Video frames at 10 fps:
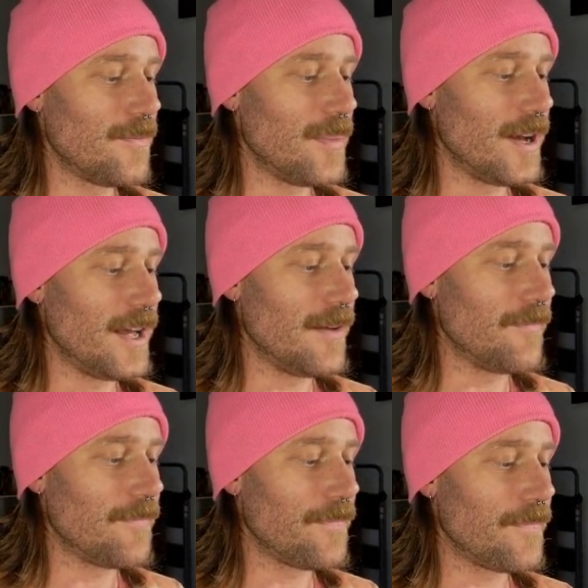But
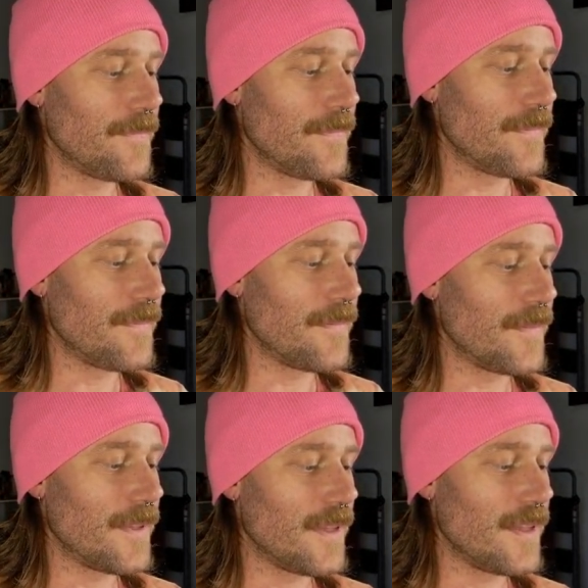
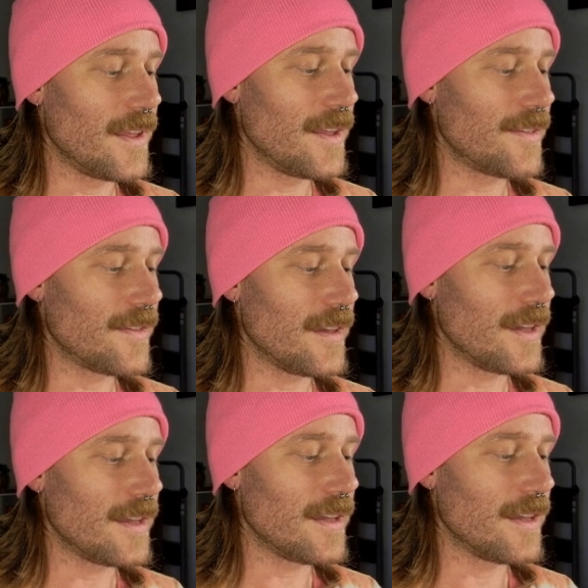it's
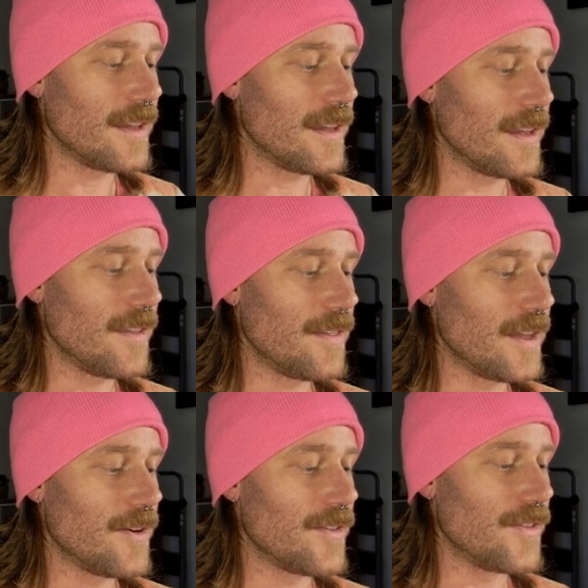like,
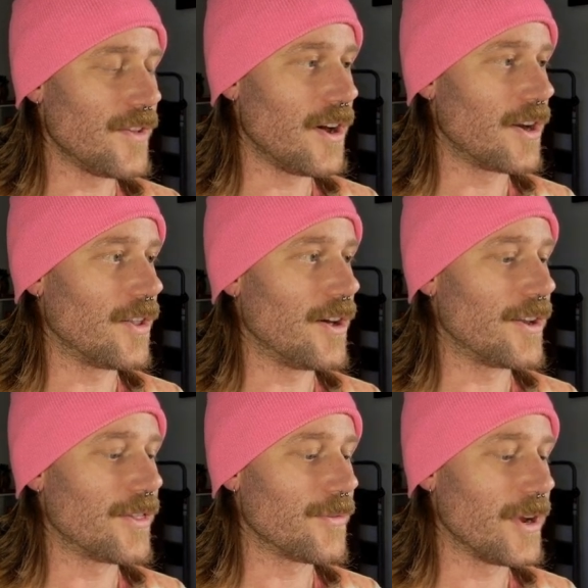there is not a lot
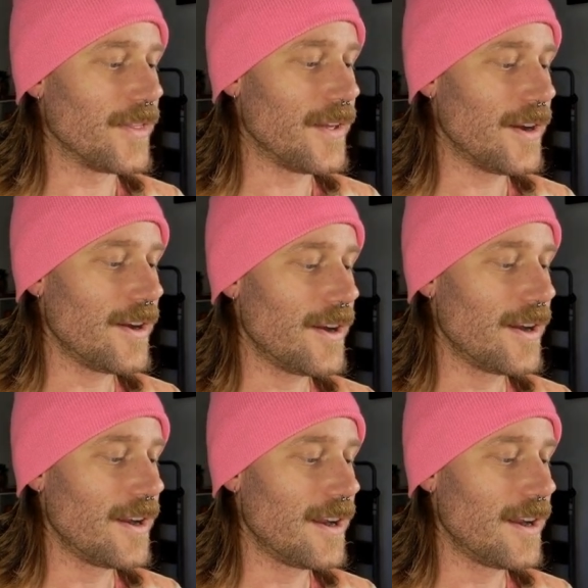of thread there.